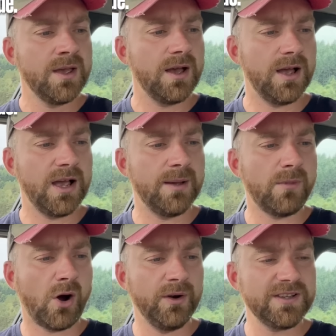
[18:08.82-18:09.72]
Um,
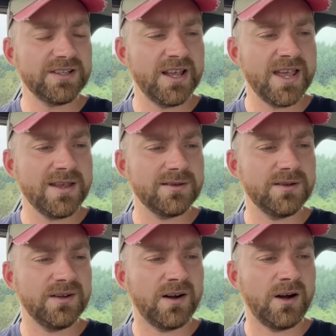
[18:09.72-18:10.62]
honestly,
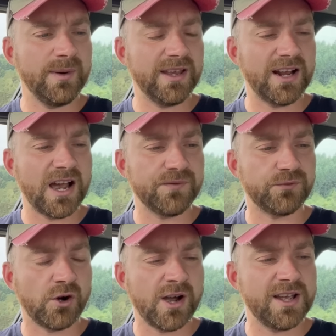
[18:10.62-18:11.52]
are we going to have
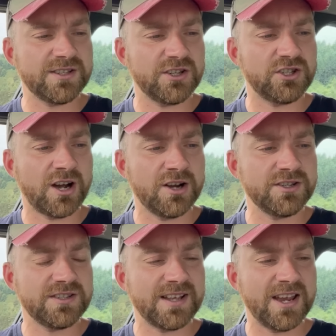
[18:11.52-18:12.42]
riots at
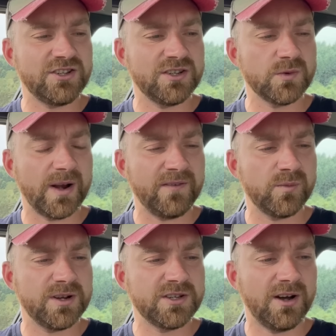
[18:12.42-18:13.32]
charging stations when
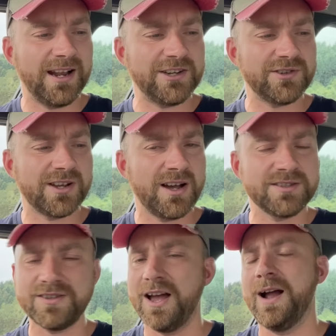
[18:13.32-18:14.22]
everybody's got electric
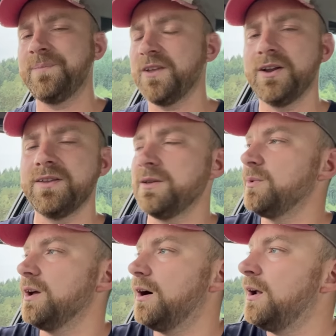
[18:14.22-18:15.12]
cars? No, I don't think
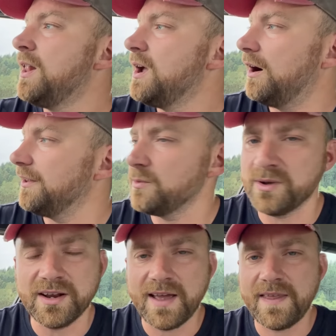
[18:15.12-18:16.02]
we are. I don't think we're
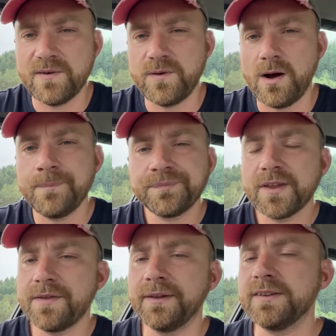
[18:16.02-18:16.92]
going to get that far.
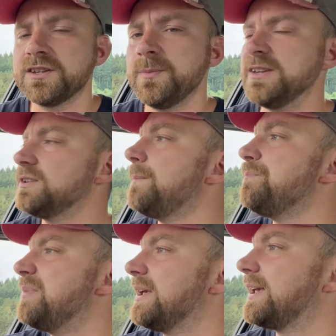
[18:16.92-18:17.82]
I think there's going to be some
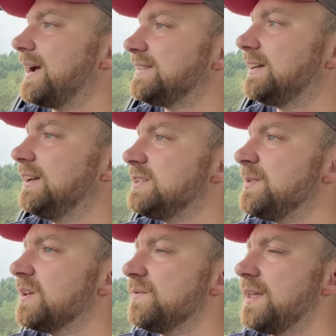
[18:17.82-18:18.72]
big
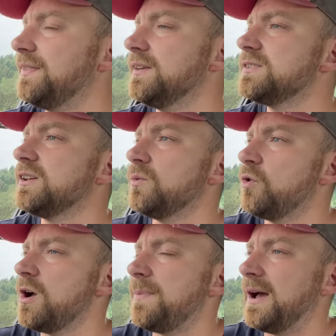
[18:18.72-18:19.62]
cataclysmic event that's going to
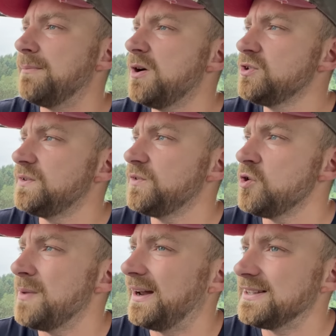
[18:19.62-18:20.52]
wipe out most of
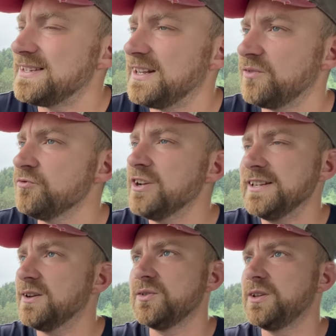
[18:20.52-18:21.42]
humanity, and I really
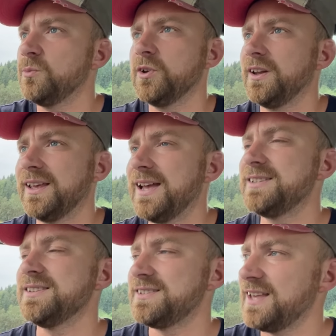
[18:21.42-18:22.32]
don't think we're going to get
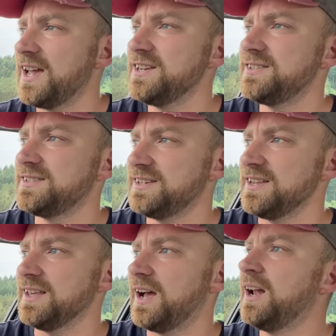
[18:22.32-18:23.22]
to the stage to
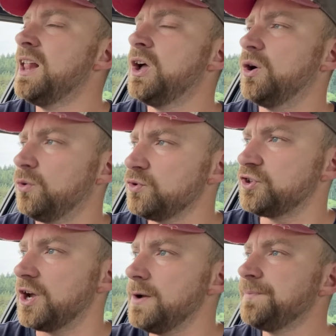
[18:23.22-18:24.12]
see that.
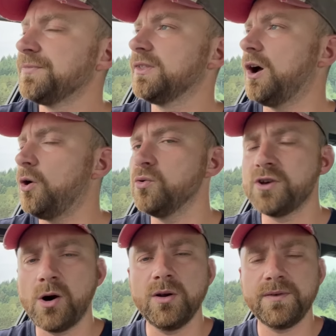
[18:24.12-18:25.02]
Also, the whole
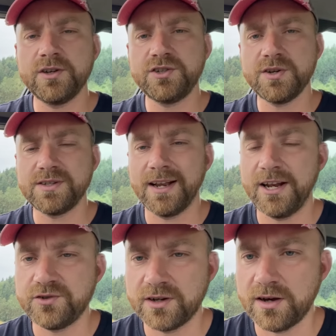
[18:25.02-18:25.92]
goal of introducing
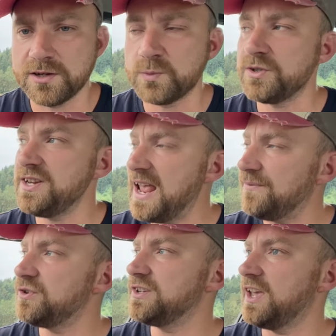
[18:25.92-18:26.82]
electric cars was
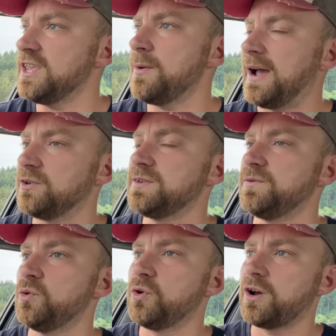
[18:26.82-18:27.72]
never to get you out of
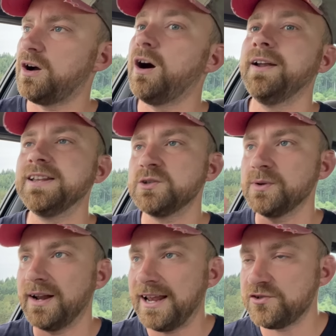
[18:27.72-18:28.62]
your car and into
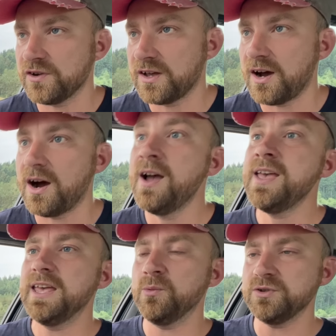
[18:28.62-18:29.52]
an electric car.
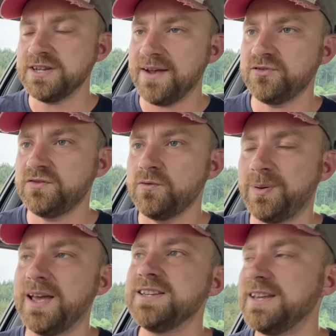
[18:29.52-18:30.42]
It was never to
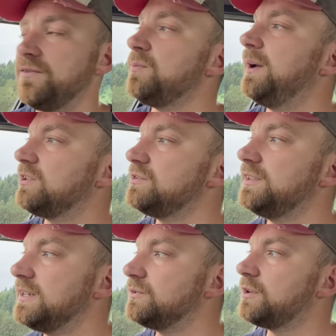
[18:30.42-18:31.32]
replace every petrol and
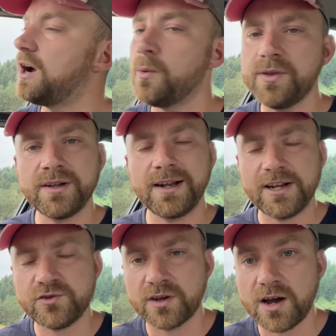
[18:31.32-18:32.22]
diesel car with an
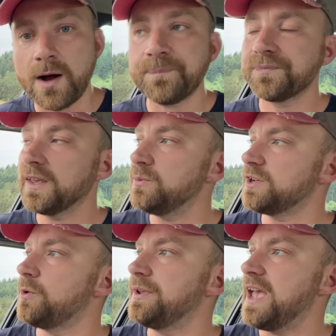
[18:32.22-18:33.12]
electric car. It was
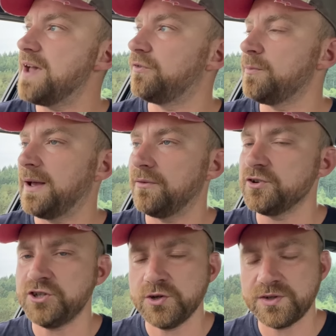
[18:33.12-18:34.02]
only ever about
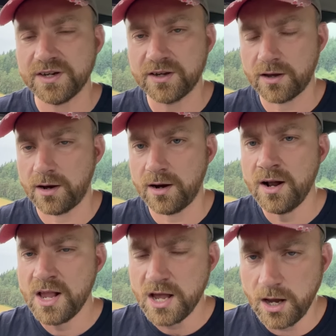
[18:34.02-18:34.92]
reducing car
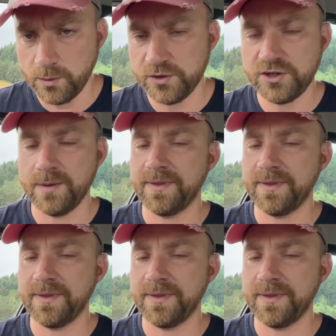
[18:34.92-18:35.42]
ownership.